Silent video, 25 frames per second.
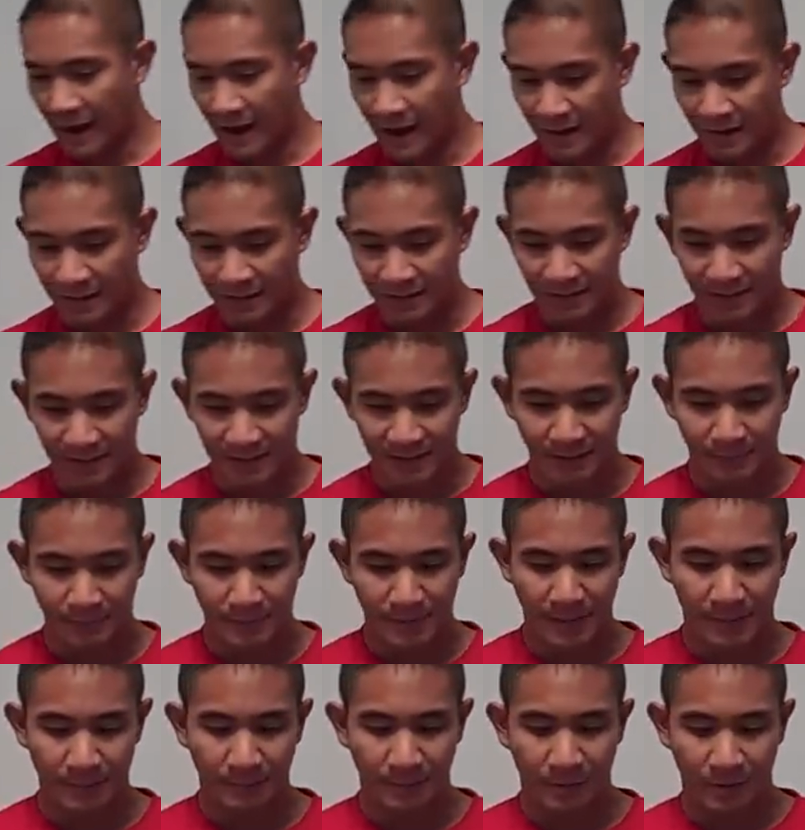on, in
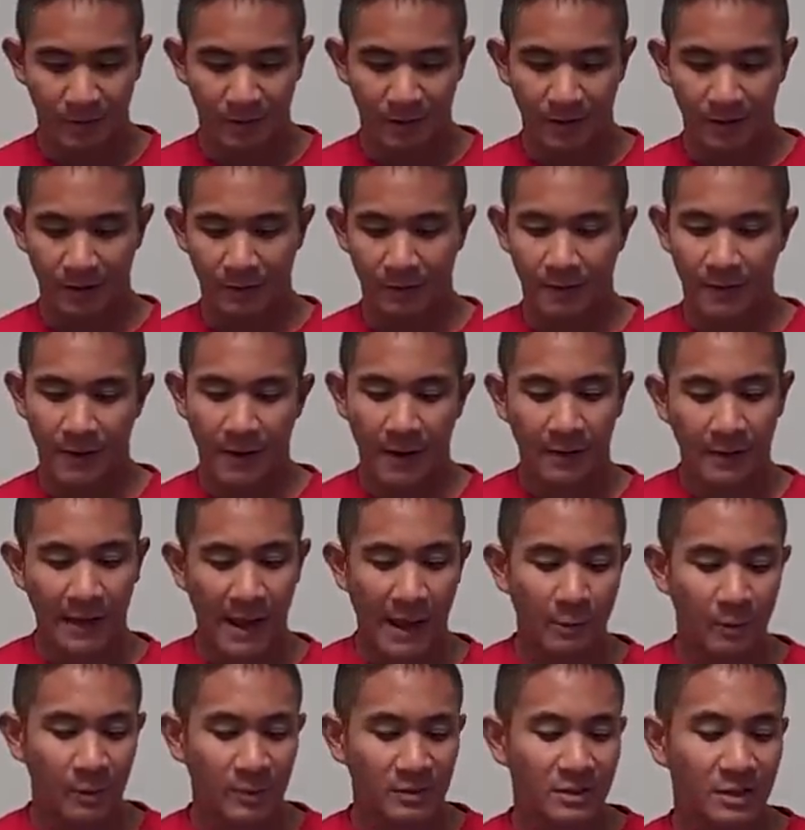September? Oh,
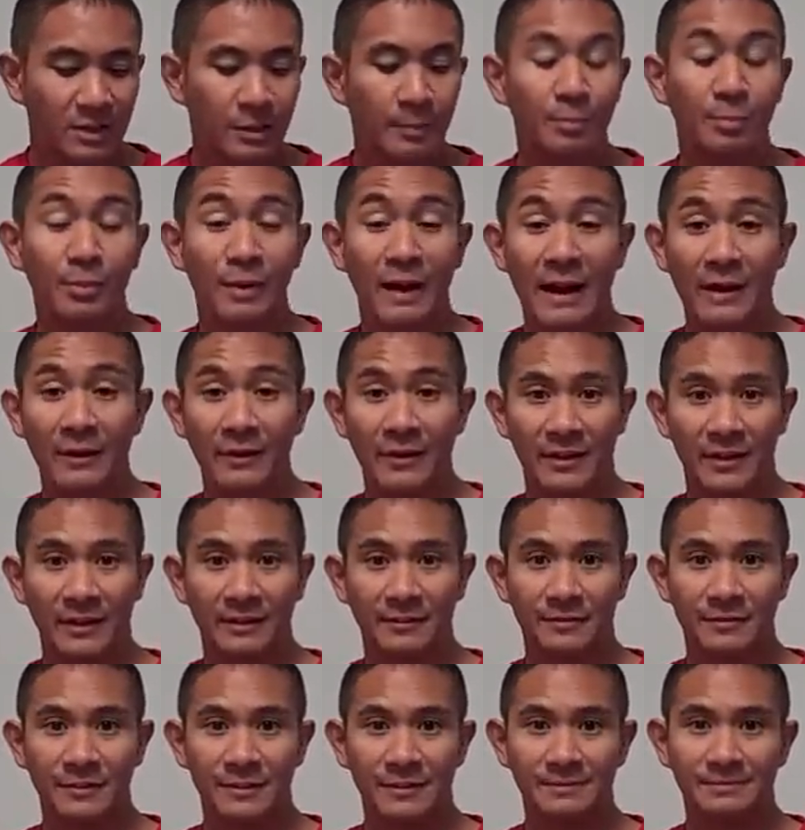okay. I went to the Brown
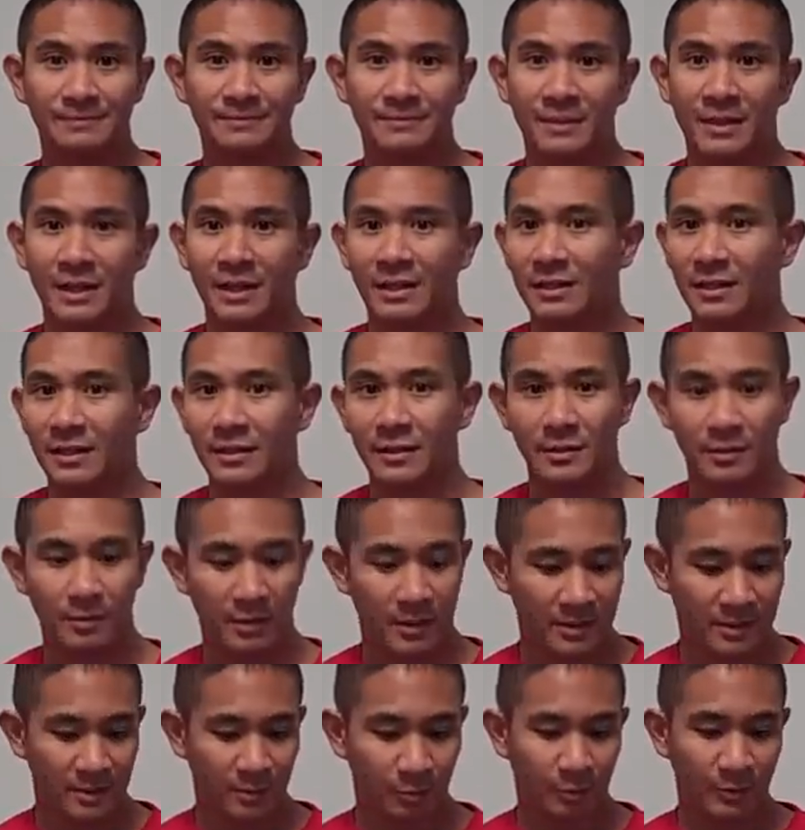Elephant.
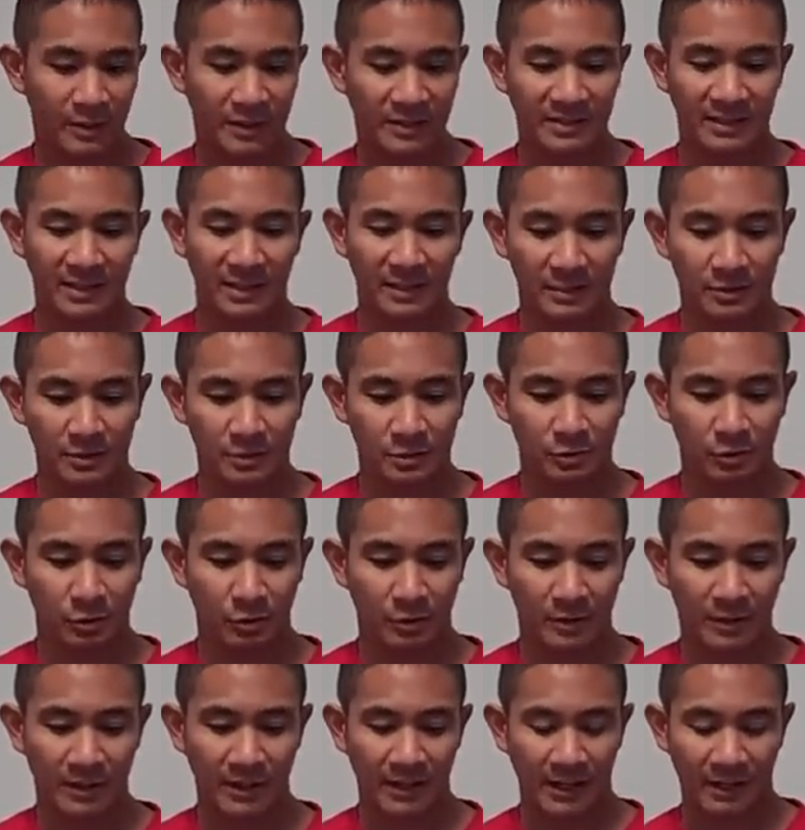Another, it's a resale
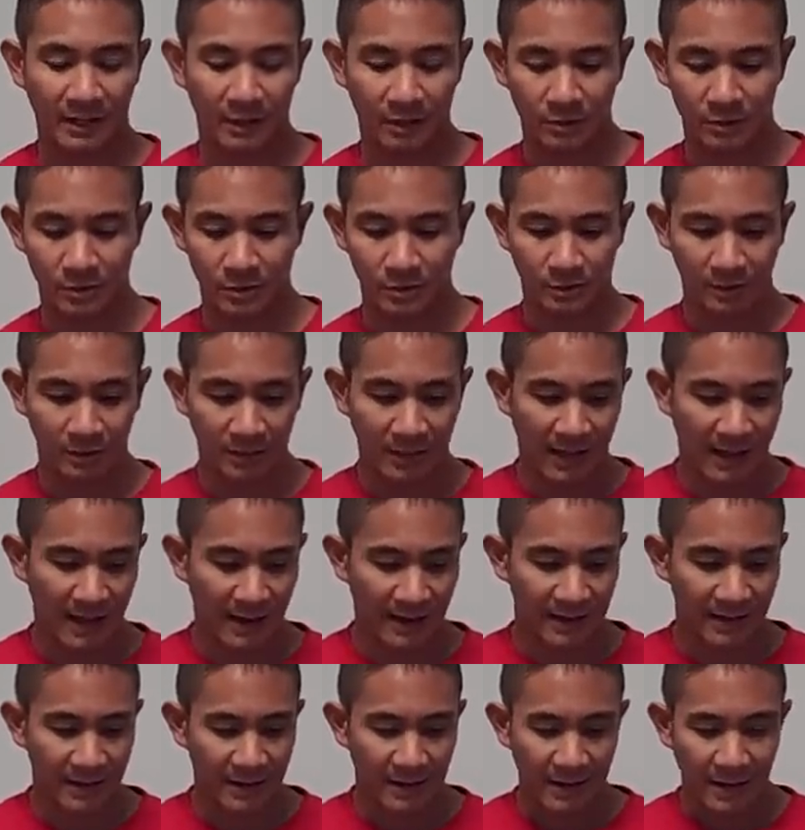store that I go to a
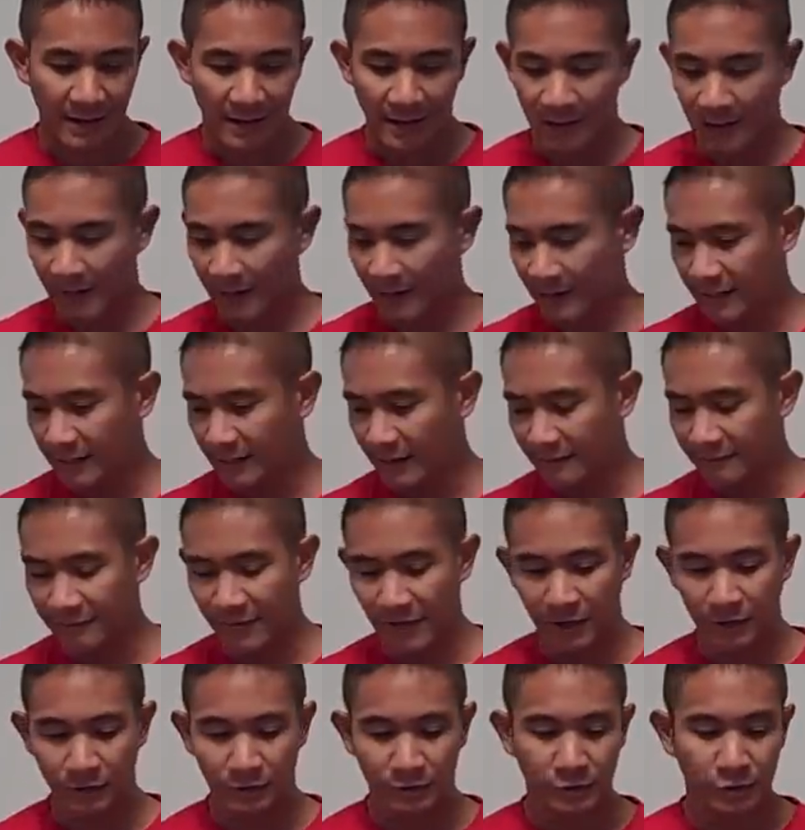lot and I
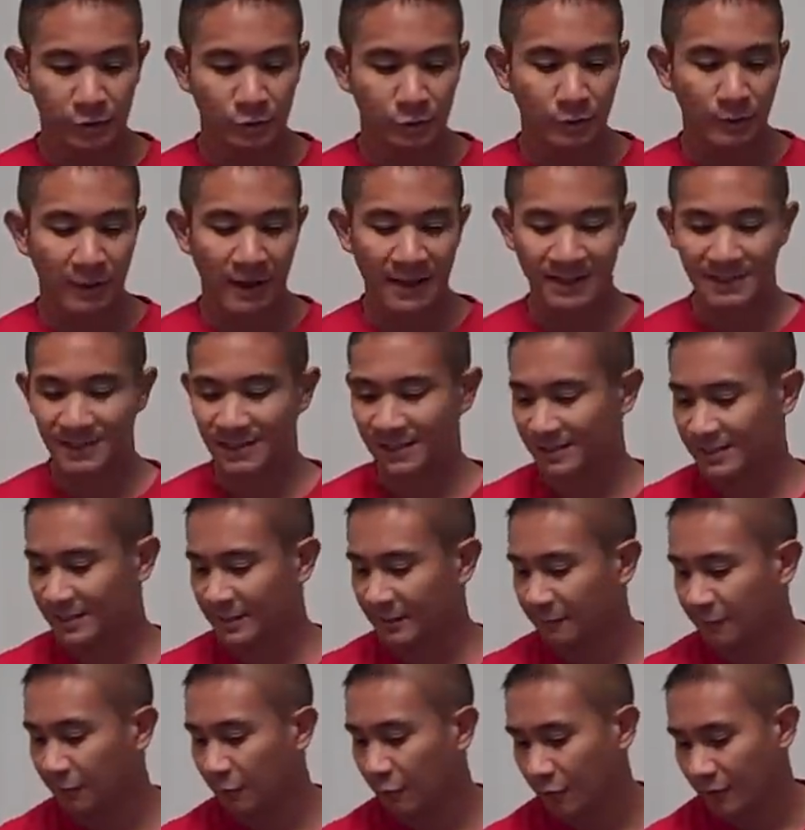found two
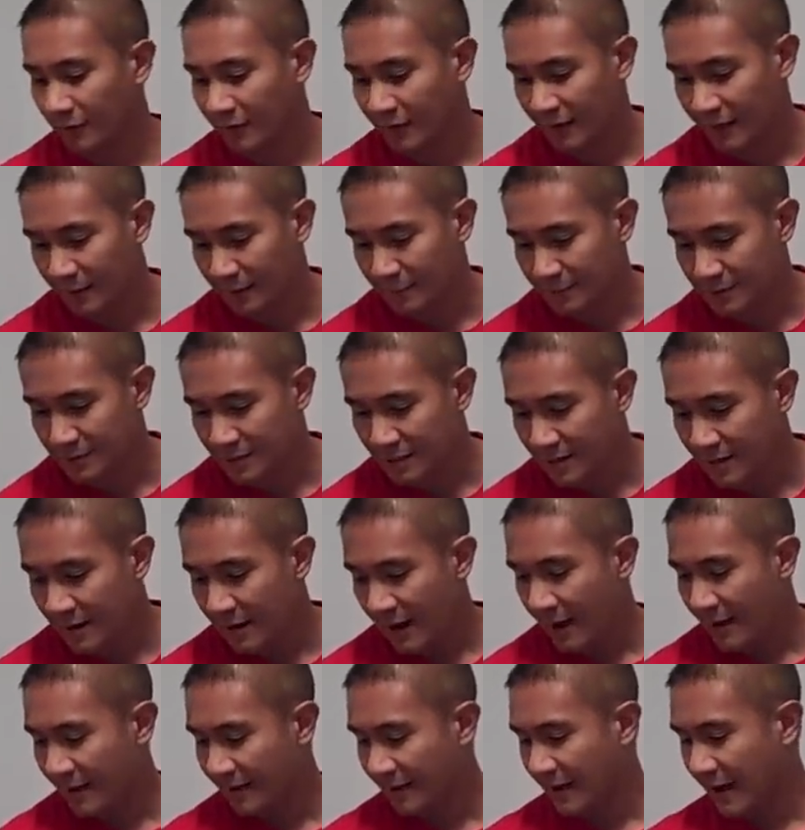N64 games.
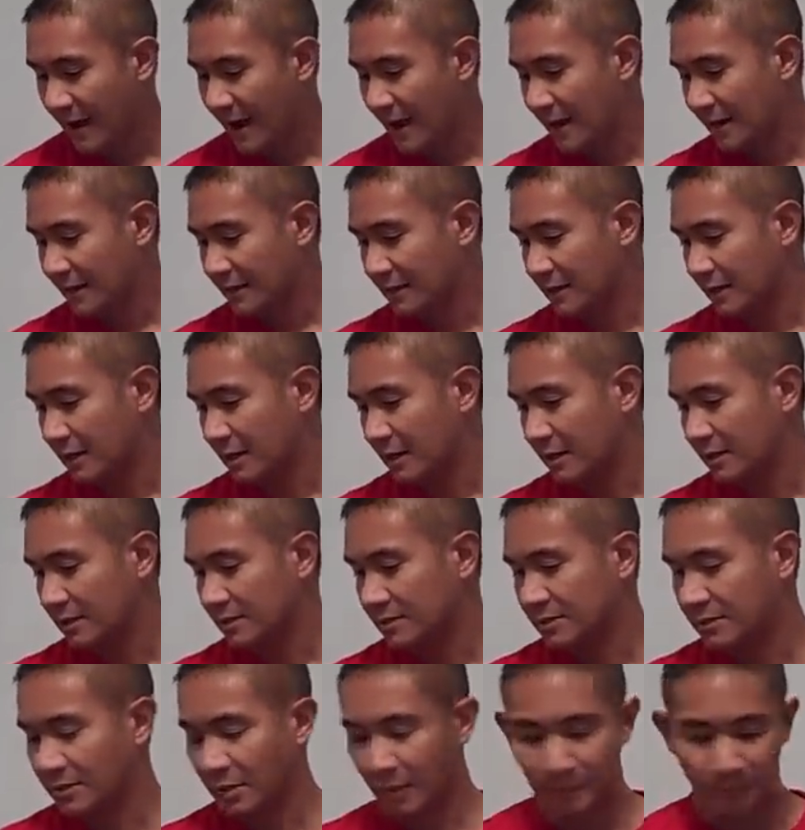I got
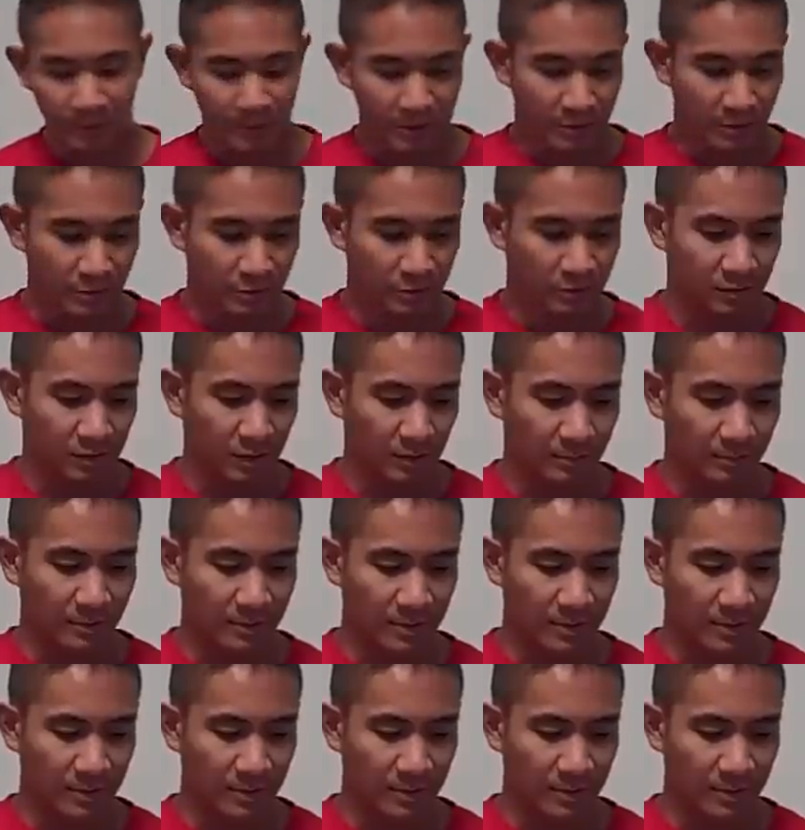uh, WWF